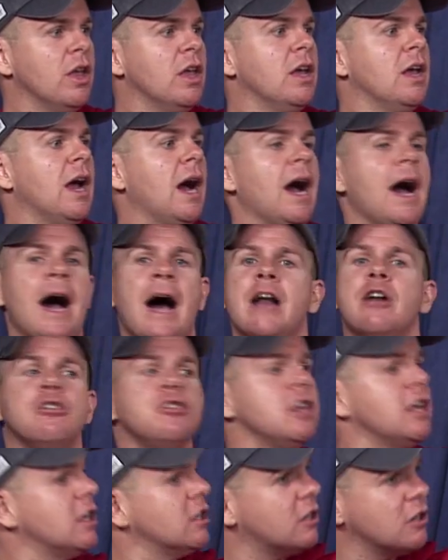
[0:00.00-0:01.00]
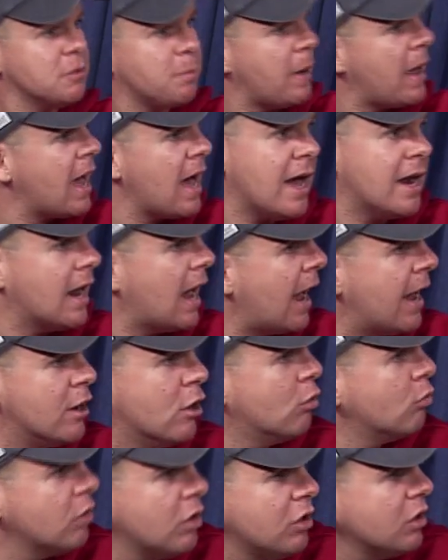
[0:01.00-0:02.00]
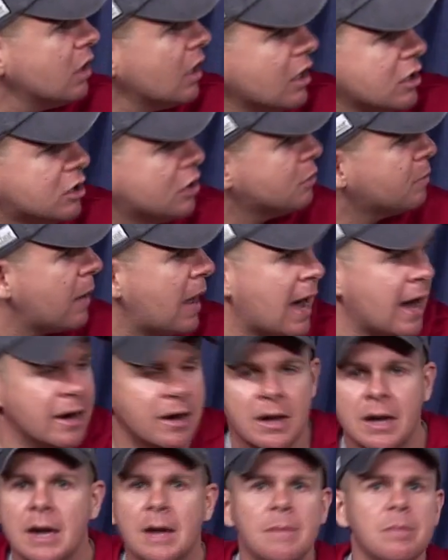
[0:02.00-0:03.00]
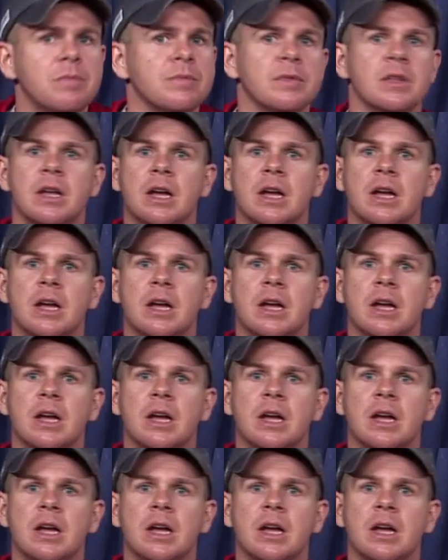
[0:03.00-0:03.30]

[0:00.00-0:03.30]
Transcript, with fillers: Get ready for Kyrie Irving. I don't think it's as bad. I don't really think it's as bad. All right.